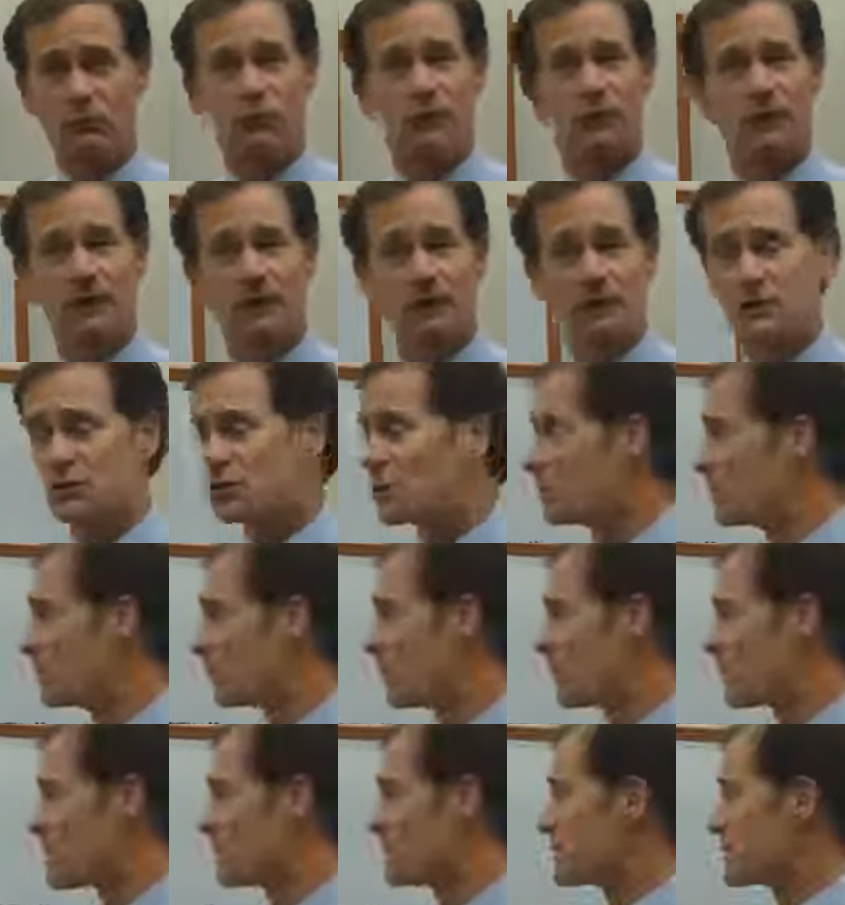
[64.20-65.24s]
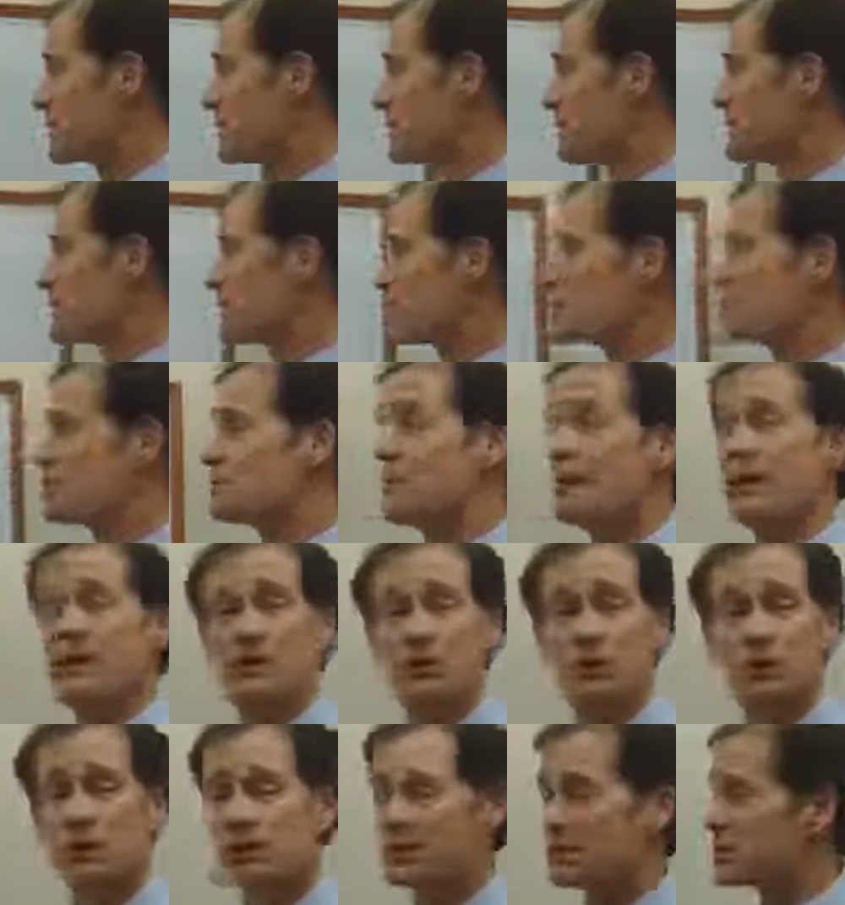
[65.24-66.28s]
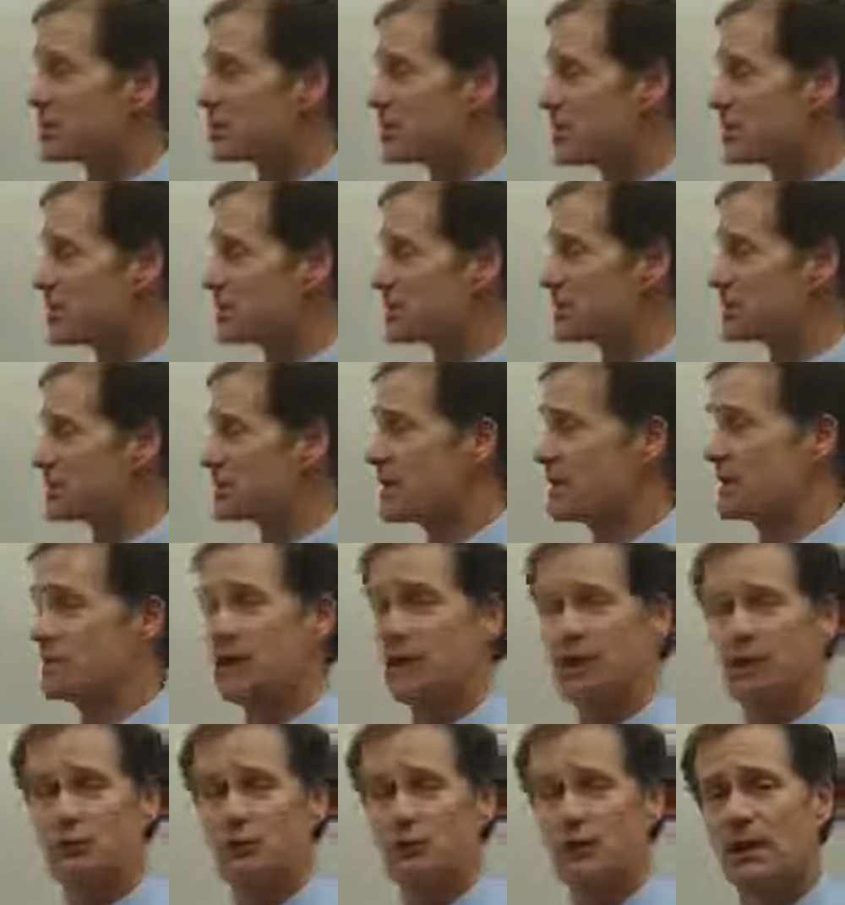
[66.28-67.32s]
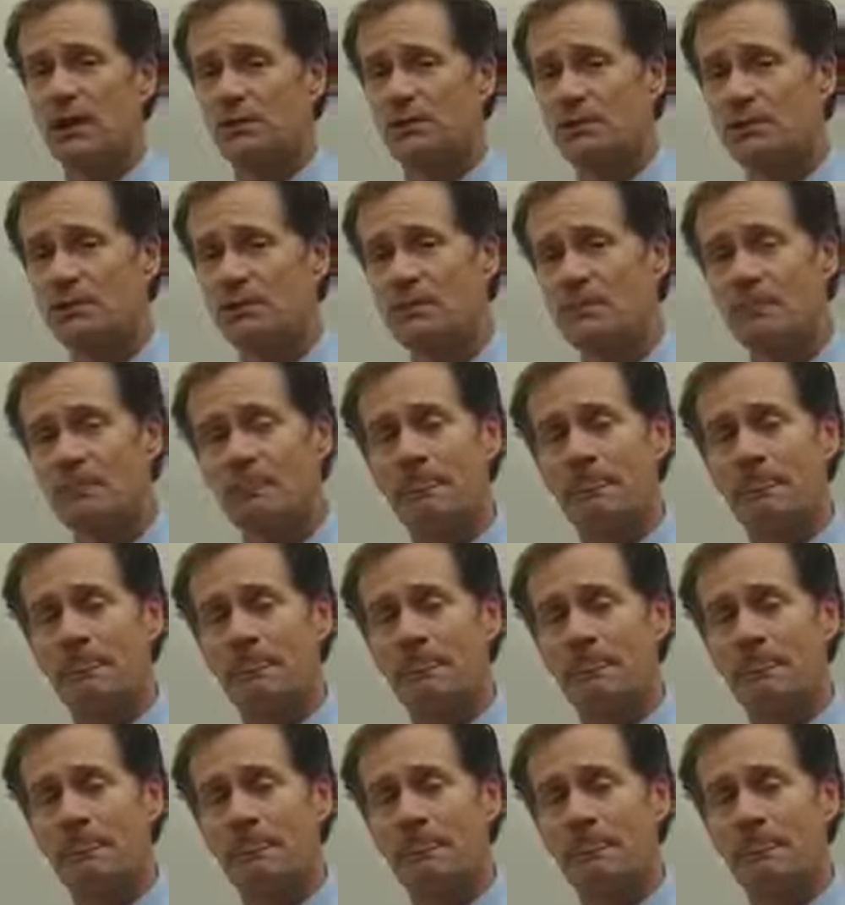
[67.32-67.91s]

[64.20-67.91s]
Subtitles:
roofing, and so forth. So these specialists are the subcontractors.